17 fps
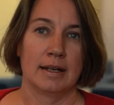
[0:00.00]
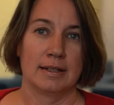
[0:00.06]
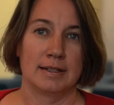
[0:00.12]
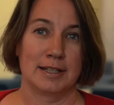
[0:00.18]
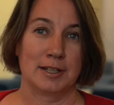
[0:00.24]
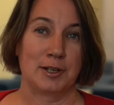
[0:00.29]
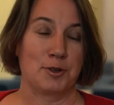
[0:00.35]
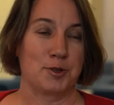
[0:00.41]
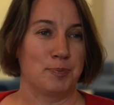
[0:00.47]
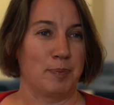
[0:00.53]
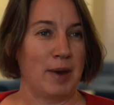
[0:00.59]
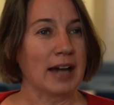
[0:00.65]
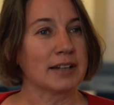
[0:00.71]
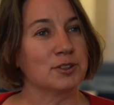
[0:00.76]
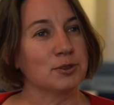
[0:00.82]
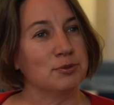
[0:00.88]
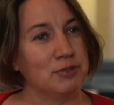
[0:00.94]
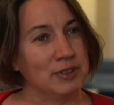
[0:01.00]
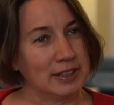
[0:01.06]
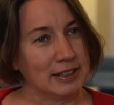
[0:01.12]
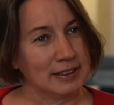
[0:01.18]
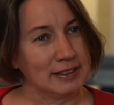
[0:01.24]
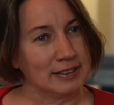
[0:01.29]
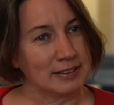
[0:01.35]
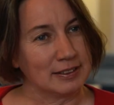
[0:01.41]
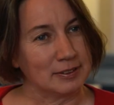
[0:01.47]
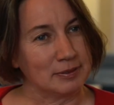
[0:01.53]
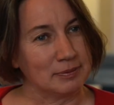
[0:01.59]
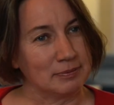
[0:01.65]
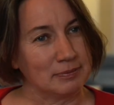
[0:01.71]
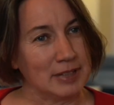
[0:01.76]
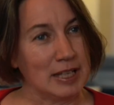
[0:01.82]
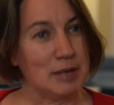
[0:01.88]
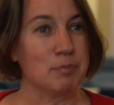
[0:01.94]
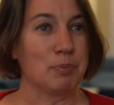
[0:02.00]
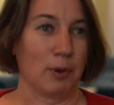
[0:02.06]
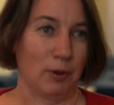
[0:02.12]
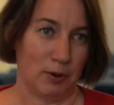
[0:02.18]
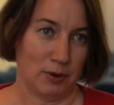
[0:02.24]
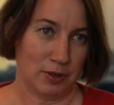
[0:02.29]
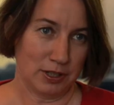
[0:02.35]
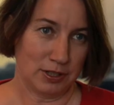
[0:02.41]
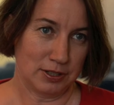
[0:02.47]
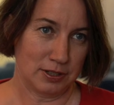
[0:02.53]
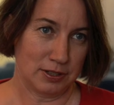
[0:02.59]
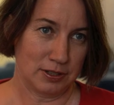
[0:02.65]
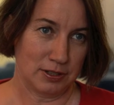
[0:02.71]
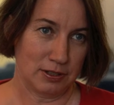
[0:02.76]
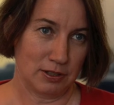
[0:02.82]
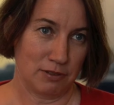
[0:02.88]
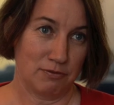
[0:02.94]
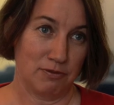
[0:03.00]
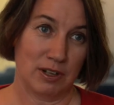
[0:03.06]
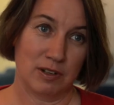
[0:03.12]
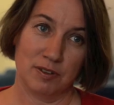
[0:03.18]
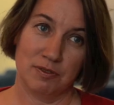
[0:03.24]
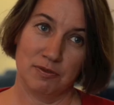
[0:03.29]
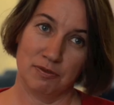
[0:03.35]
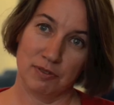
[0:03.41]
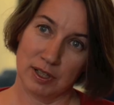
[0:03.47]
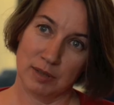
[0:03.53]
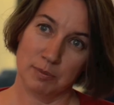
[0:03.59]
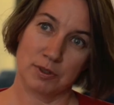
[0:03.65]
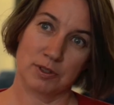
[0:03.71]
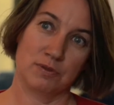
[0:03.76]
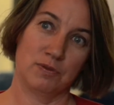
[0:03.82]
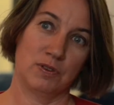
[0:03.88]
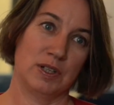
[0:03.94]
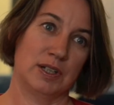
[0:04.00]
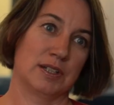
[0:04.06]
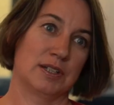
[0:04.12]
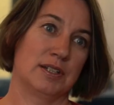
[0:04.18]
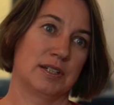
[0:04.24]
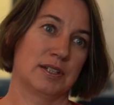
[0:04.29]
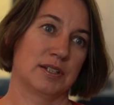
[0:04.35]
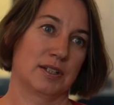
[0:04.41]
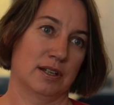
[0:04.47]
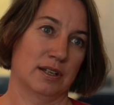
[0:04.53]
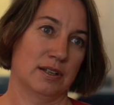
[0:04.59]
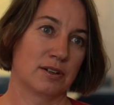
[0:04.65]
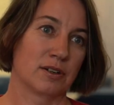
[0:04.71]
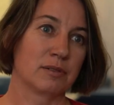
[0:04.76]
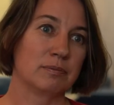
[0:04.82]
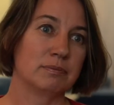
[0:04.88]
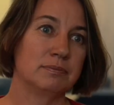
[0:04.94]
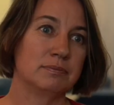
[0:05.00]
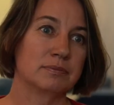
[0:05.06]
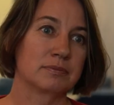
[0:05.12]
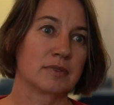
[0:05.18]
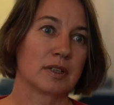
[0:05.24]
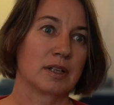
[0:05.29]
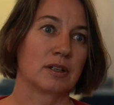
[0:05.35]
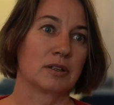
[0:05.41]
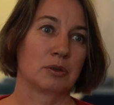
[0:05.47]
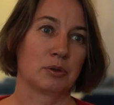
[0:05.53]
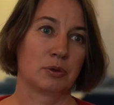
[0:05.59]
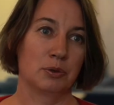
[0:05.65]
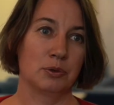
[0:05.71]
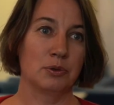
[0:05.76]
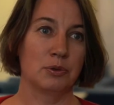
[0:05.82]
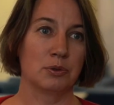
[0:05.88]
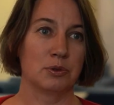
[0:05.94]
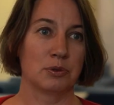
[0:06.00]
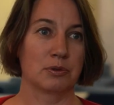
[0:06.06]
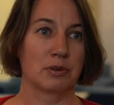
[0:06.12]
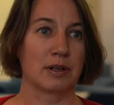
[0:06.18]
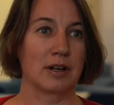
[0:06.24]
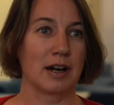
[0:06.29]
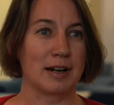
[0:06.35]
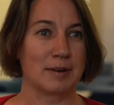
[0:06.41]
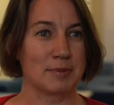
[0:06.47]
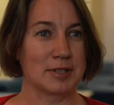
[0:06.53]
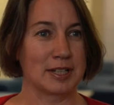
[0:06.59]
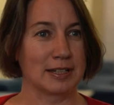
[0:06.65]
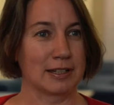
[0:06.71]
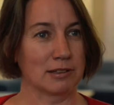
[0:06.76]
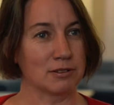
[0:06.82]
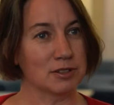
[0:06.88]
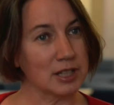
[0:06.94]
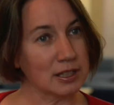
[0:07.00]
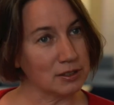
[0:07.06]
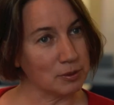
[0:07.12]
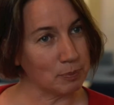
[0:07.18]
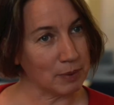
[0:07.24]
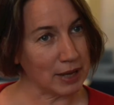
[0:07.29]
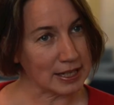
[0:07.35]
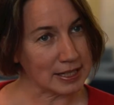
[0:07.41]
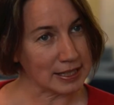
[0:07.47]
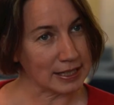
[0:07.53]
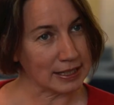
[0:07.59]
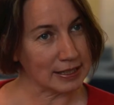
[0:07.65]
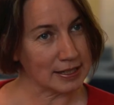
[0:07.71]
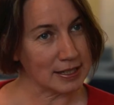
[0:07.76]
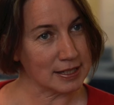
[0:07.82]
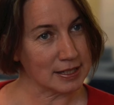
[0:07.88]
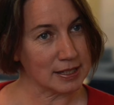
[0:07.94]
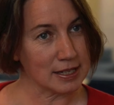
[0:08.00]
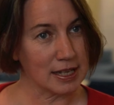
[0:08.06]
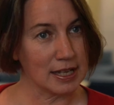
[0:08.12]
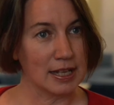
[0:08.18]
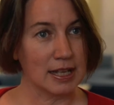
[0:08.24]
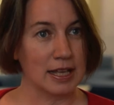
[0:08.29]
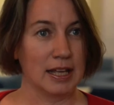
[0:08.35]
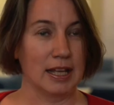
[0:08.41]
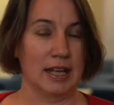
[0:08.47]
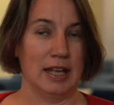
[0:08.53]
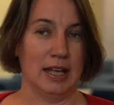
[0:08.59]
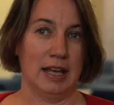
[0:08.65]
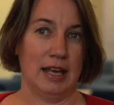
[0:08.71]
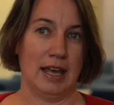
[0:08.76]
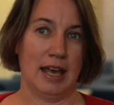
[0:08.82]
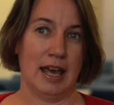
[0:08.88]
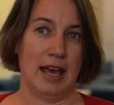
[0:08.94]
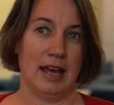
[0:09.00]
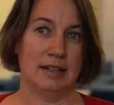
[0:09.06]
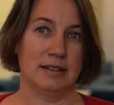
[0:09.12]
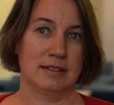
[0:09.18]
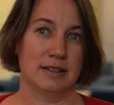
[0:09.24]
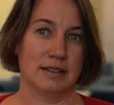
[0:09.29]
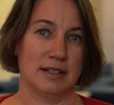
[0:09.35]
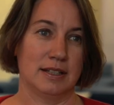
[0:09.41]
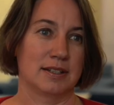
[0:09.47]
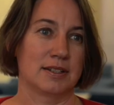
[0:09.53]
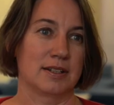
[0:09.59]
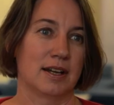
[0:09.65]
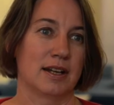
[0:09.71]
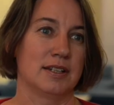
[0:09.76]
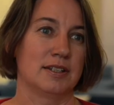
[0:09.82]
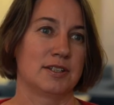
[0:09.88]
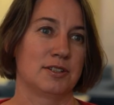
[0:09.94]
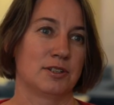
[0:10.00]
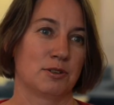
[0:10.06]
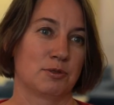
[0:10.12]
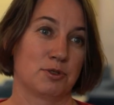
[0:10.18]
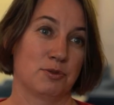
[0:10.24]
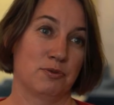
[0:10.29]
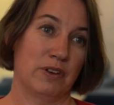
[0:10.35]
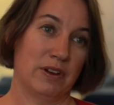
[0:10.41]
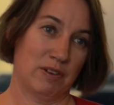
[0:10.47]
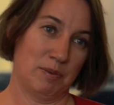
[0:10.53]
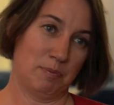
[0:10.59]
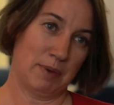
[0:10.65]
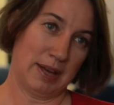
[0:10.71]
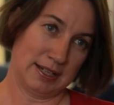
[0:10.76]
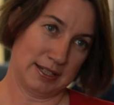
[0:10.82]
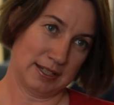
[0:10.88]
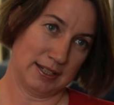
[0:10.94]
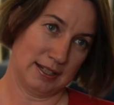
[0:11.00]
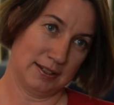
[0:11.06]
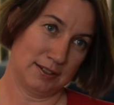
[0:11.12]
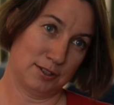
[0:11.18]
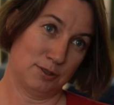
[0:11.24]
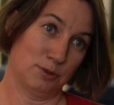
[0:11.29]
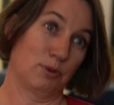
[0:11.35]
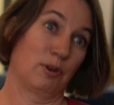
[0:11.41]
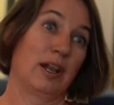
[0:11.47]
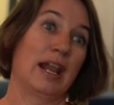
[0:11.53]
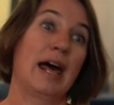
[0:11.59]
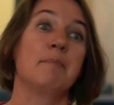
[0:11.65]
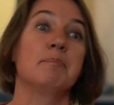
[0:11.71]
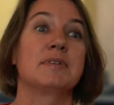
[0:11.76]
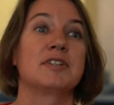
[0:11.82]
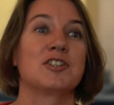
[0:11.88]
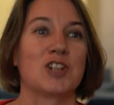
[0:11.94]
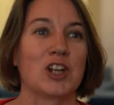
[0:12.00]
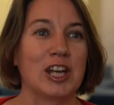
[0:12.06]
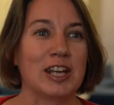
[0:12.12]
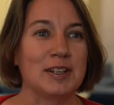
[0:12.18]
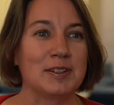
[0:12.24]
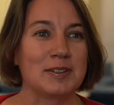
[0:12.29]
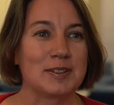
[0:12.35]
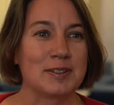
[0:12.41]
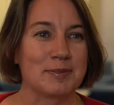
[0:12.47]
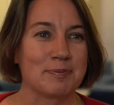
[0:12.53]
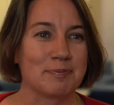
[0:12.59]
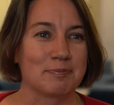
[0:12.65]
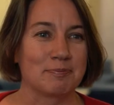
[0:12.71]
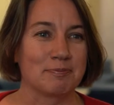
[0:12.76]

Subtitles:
She goes back to Finland, employs a very famous Finnish designer who comes and looks at the baskets and designs those very baskets to a lampshade.